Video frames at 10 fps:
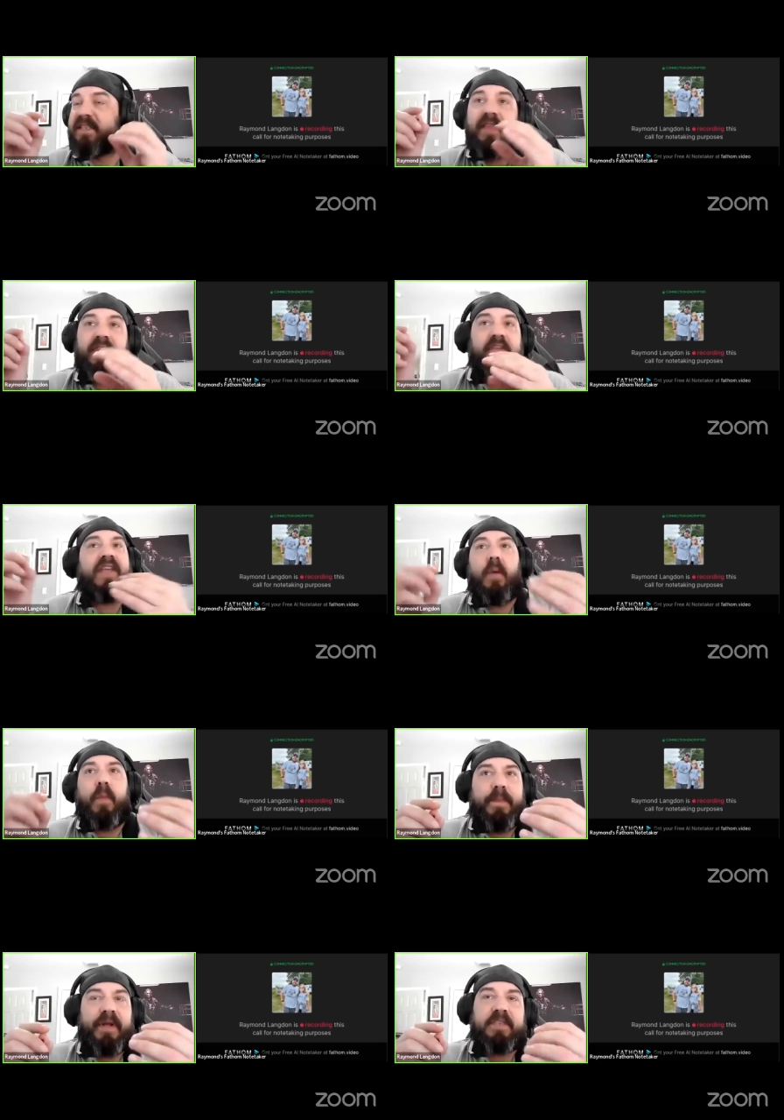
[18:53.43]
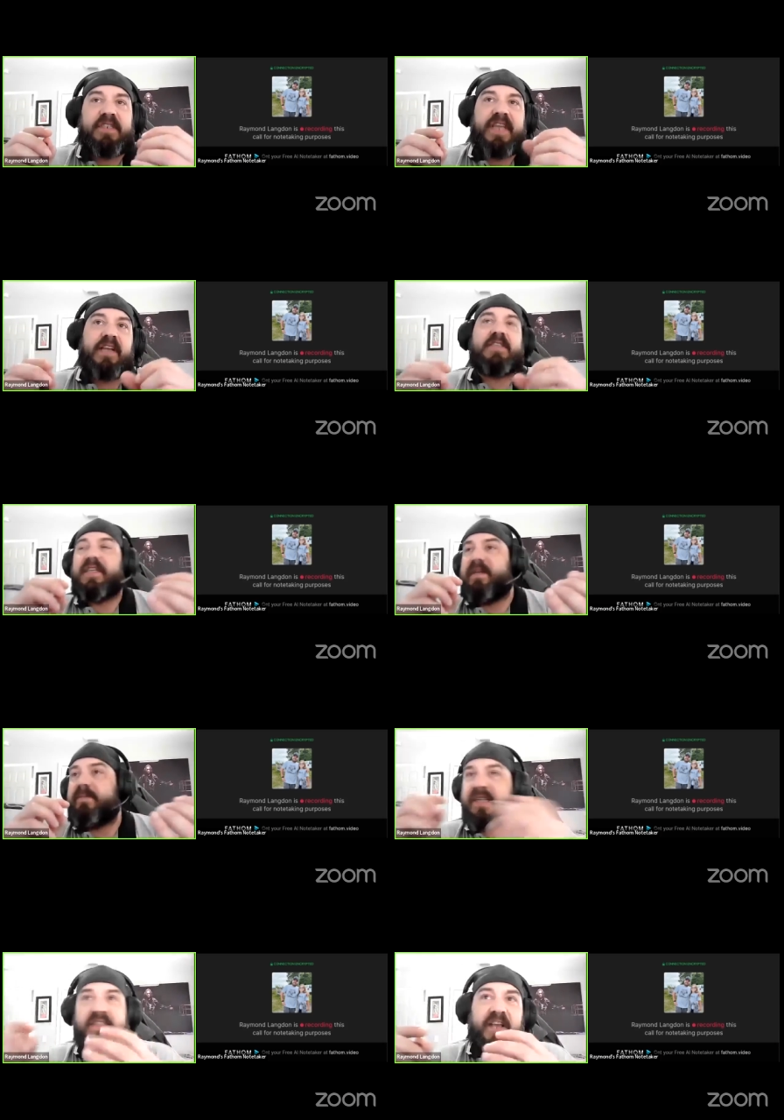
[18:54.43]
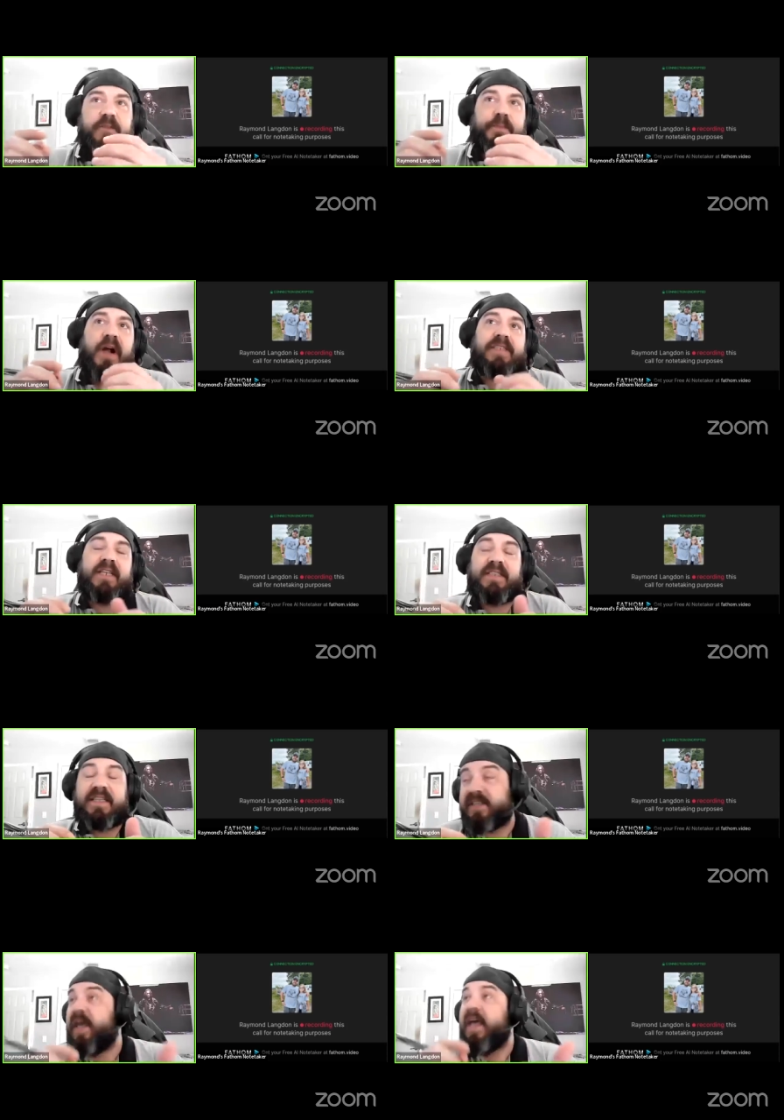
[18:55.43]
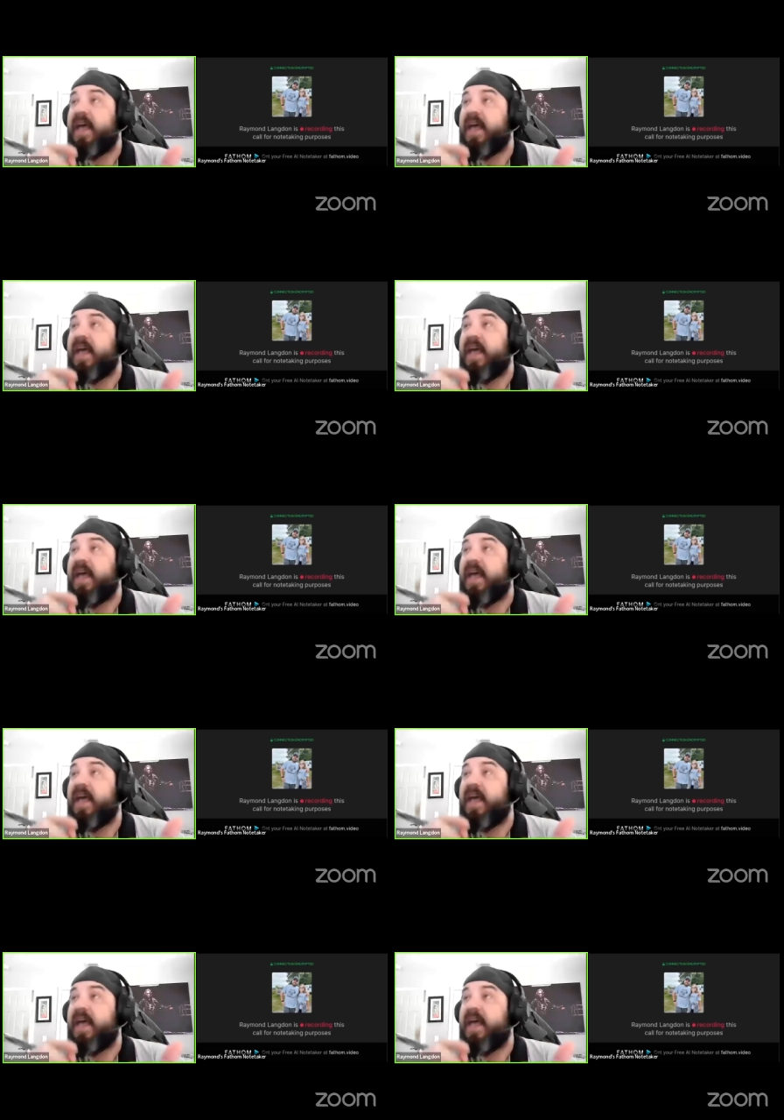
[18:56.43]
This is how we build sales teams, sales processes